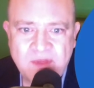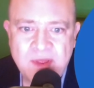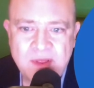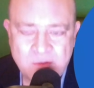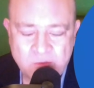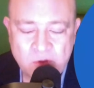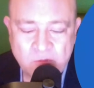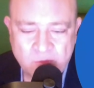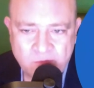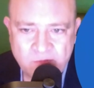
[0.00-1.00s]
a
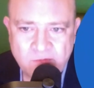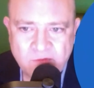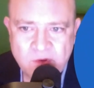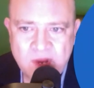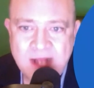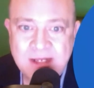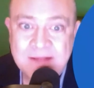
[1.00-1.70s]
roof over their head,